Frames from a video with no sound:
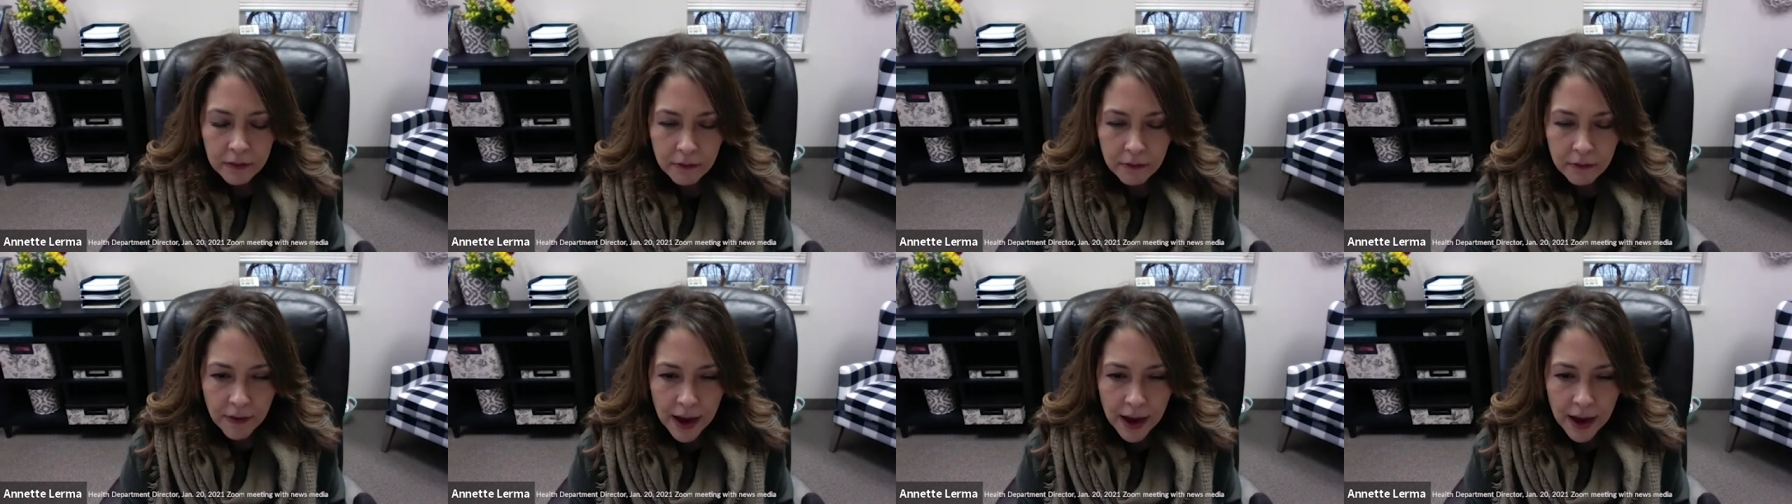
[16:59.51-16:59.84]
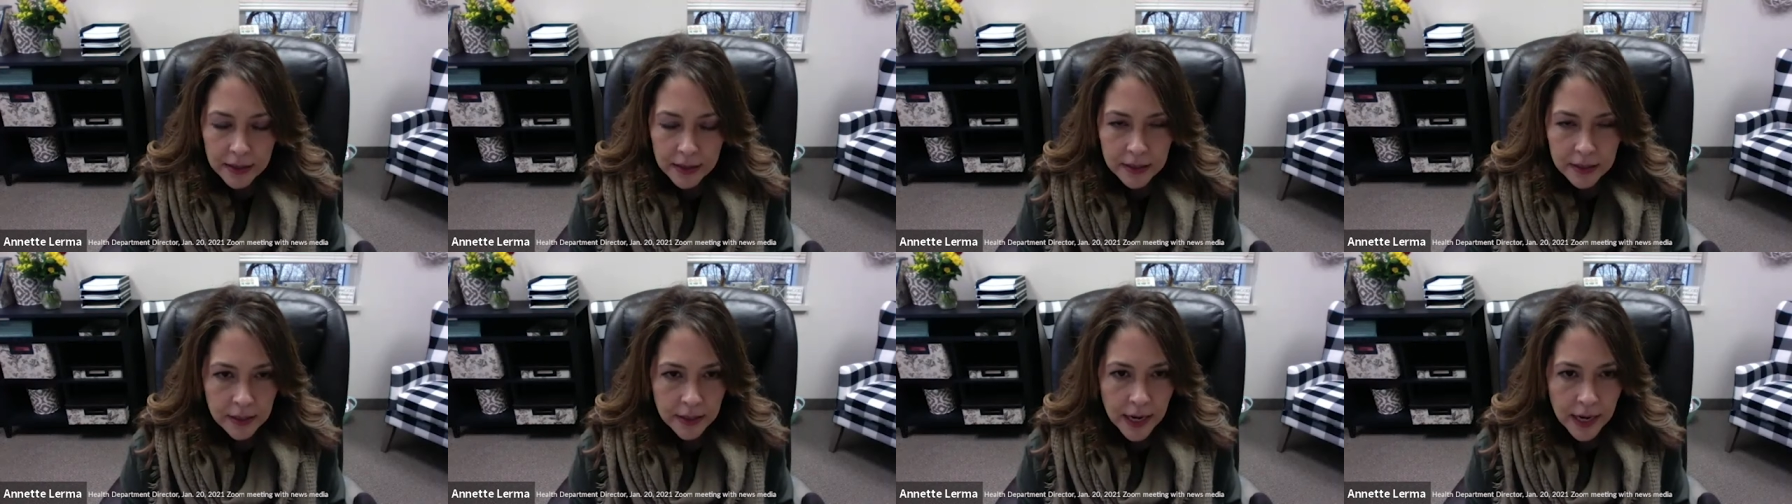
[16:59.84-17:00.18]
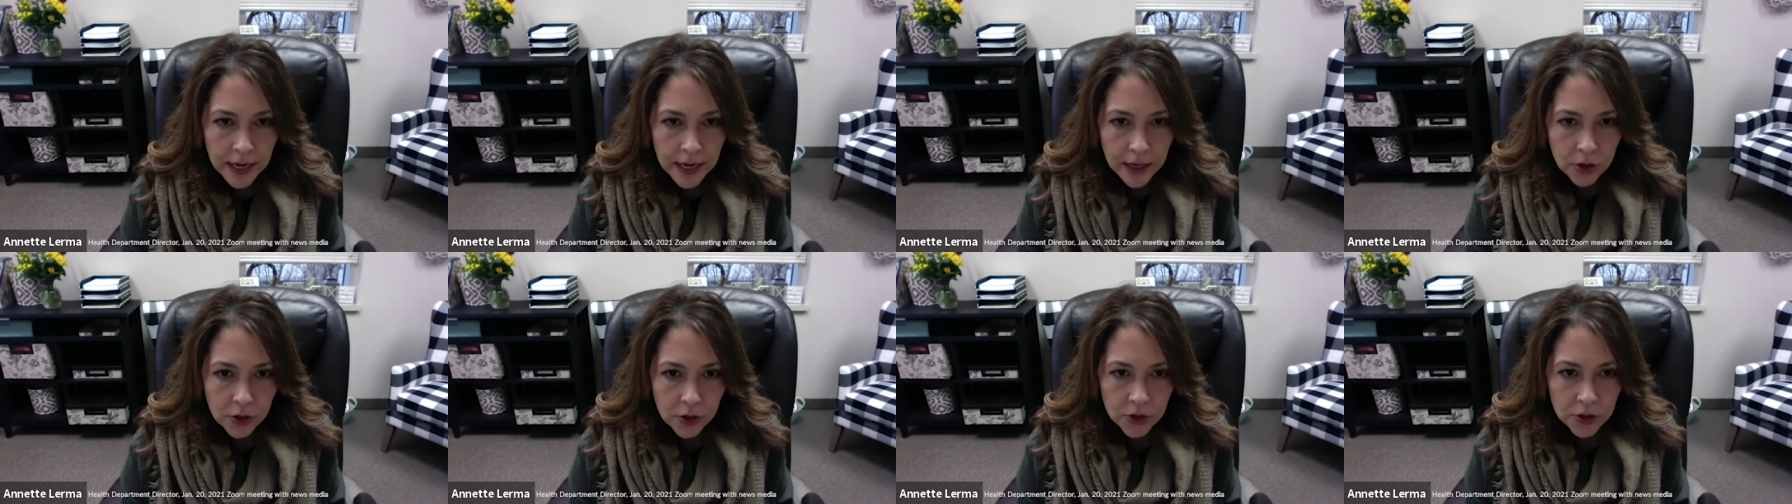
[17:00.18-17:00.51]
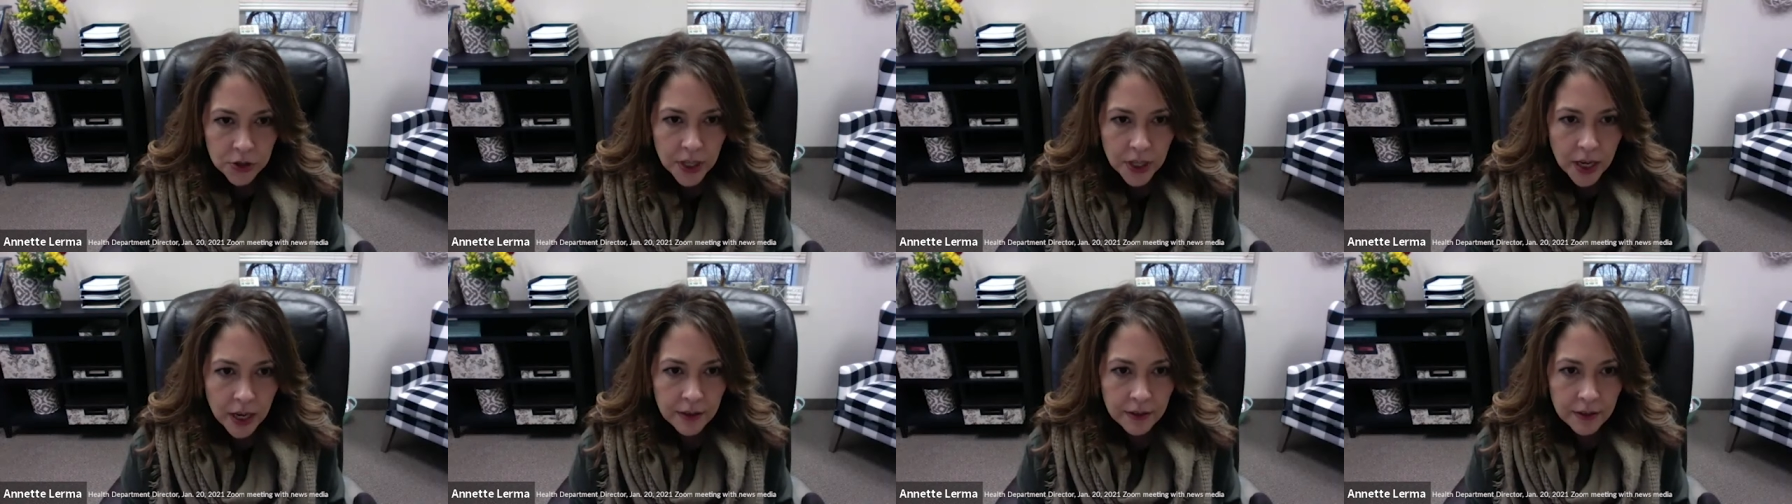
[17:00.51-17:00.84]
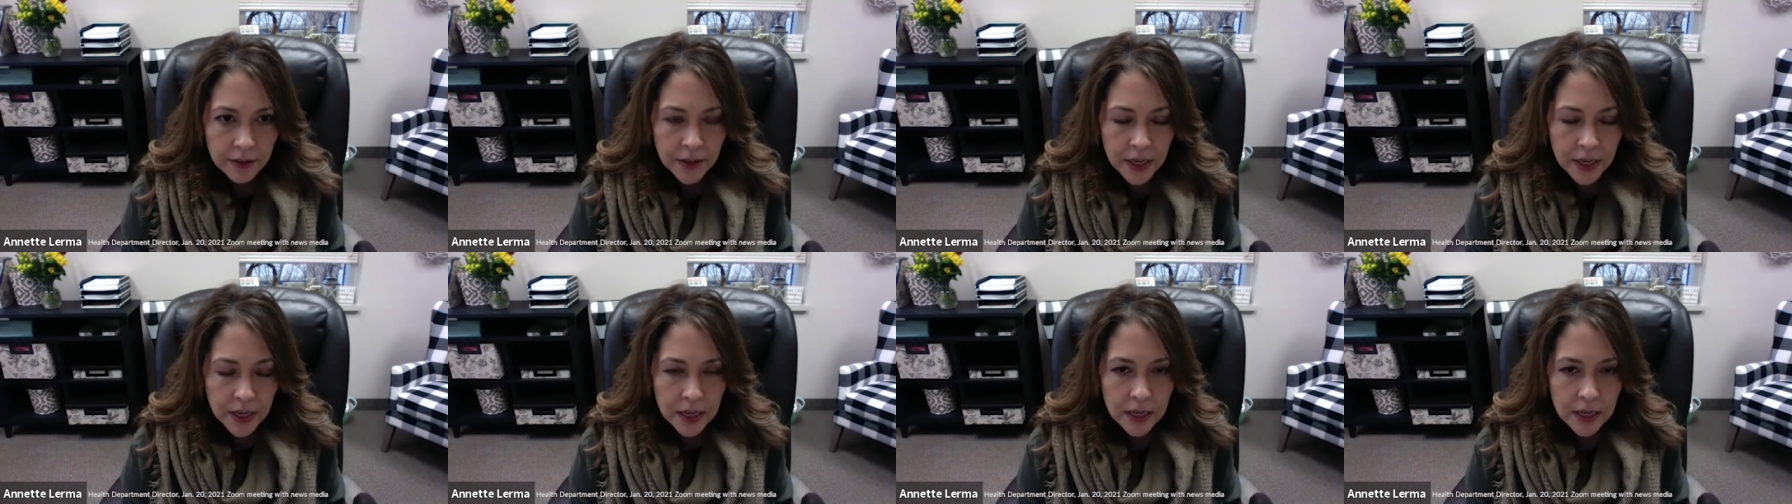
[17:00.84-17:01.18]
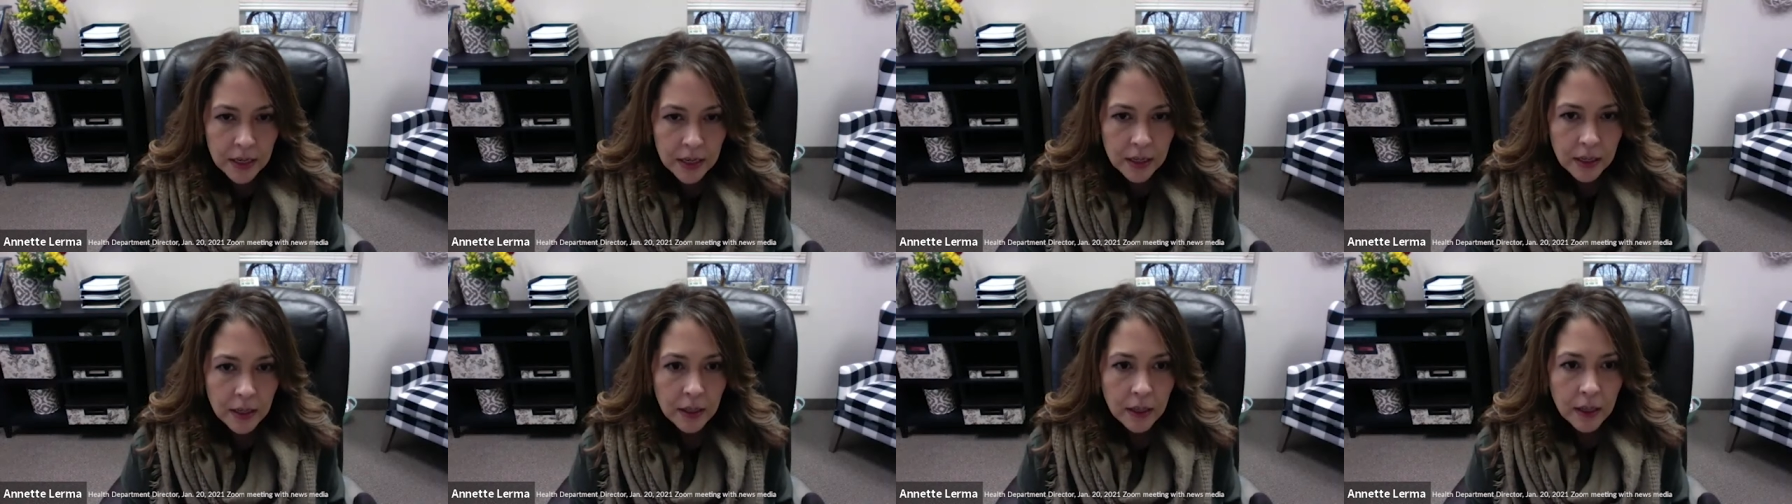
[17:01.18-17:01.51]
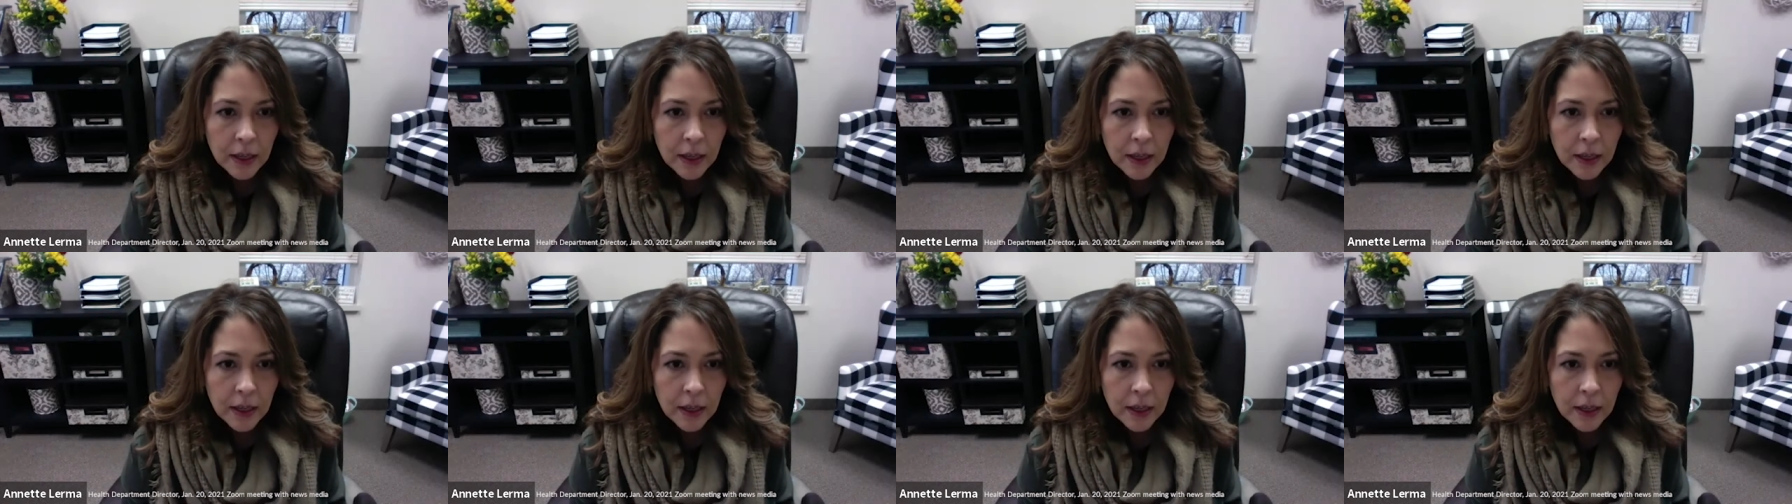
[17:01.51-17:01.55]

vaccinators, I think.